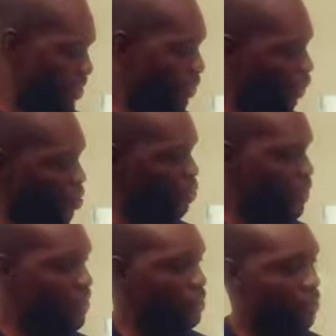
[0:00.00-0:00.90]
The first
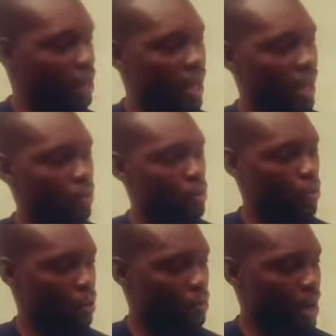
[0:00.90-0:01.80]
person pronoun
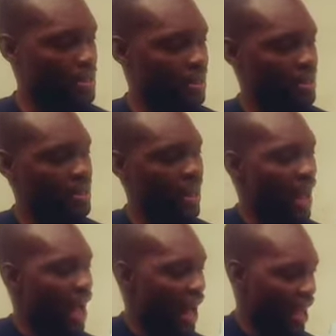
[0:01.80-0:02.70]
comprises
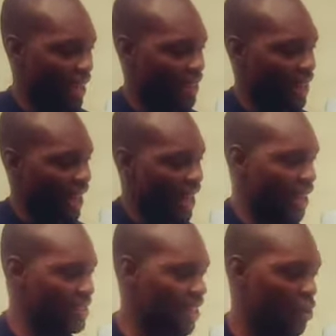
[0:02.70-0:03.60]
I
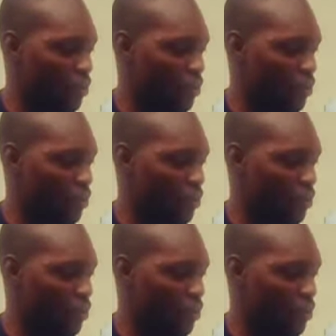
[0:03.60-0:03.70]
and